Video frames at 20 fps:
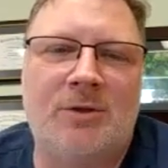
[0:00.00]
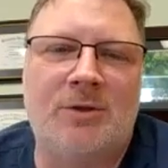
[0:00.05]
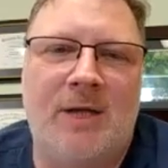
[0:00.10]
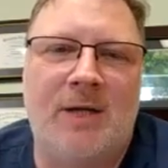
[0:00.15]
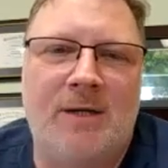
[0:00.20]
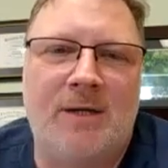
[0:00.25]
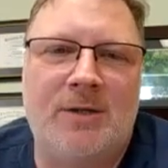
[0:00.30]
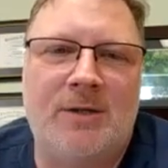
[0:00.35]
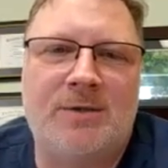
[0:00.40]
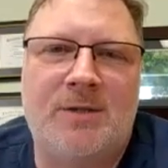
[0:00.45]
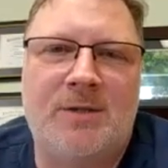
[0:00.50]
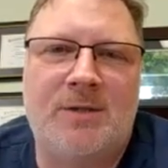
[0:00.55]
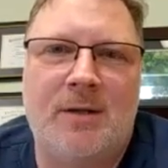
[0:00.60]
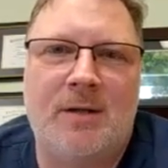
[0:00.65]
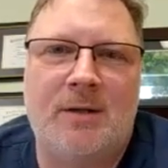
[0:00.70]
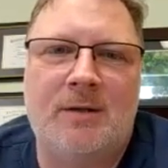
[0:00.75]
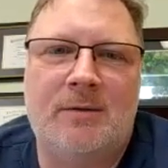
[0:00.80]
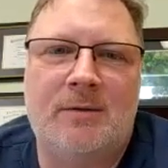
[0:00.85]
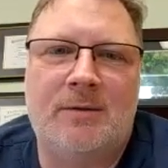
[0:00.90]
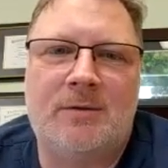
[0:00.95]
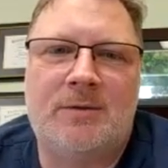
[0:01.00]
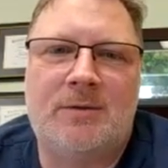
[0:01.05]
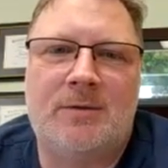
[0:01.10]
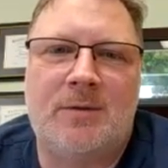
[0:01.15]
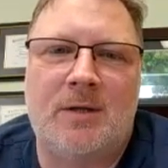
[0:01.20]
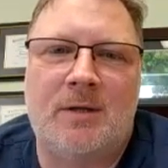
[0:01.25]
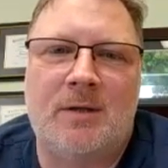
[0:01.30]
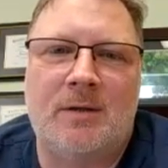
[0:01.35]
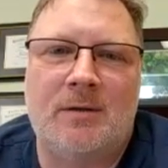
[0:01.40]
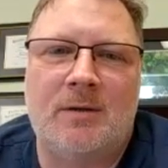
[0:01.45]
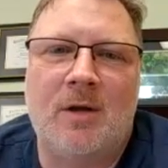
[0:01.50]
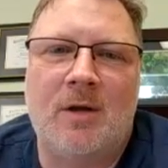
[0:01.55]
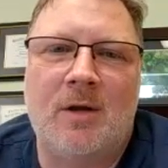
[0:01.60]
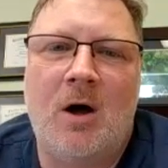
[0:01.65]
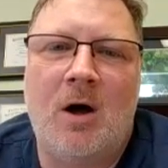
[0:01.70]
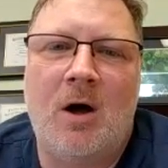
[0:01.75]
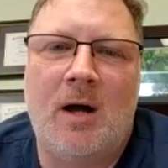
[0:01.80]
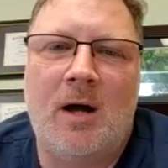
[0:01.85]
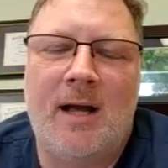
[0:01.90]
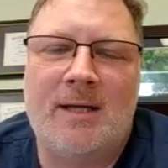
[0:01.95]
changes to the
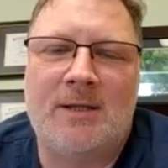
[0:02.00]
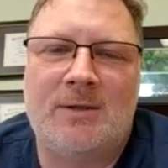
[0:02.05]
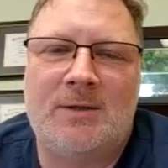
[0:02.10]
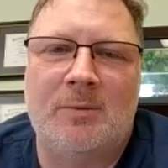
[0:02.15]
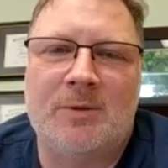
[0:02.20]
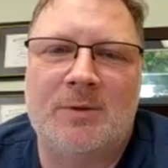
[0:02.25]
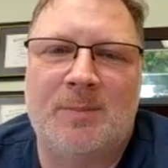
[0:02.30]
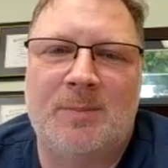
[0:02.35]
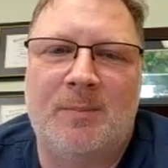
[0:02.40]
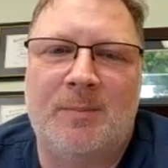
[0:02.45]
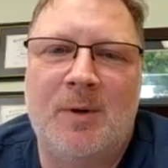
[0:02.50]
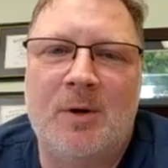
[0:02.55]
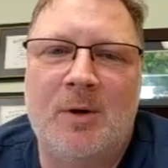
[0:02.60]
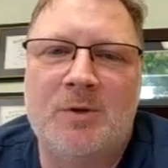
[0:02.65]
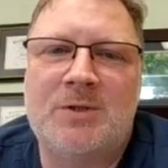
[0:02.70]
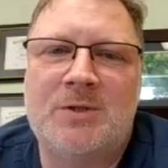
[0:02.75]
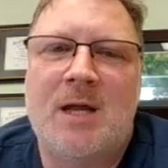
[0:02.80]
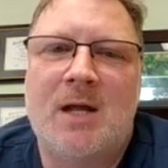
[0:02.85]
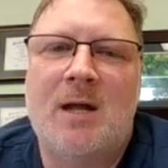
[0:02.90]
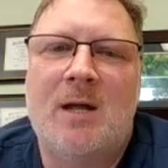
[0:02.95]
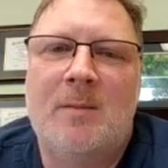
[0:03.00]
law as it was proposed,